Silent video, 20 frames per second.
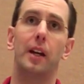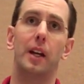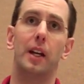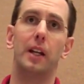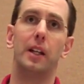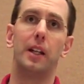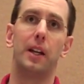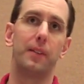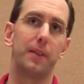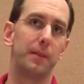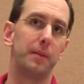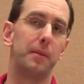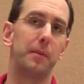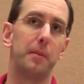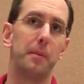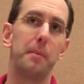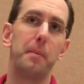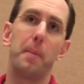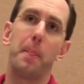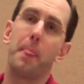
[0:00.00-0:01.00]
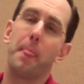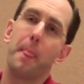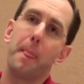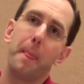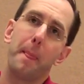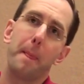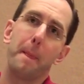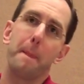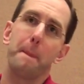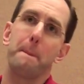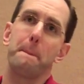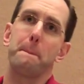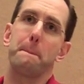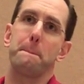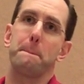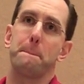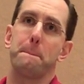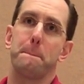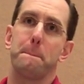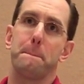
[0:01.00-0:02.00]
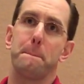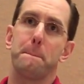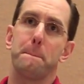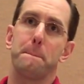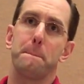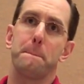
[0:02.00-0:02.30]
Can you load one into the other?